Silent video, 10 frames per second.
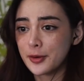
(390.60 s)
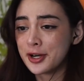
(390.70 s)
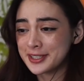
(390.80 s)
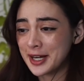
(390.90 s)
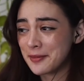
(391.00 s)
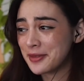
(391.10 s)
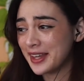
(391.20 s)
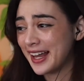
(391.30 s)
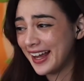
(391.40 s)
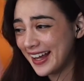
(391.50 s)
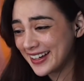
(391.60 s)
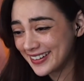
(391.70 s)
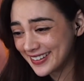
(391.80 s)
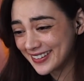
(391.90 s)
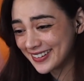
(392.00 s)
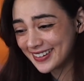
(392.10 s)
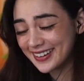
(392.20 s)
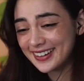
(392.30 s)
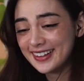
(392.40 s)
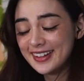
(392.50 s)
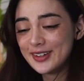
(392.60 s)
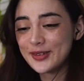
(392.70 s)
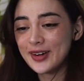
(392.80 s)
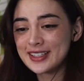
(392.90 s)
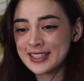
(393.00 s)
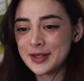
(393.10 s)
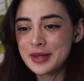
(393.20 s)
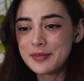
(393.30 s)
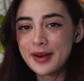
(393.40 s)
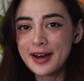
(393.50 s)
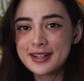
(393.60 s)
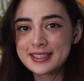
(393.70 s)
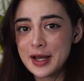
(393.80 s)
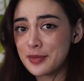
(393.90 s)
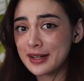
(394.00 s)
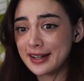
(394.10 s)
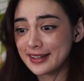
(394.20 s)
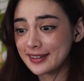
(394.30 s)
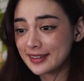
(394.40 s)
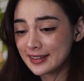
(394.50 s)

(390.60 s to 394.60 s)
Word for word: something? Why is there so many murders happening?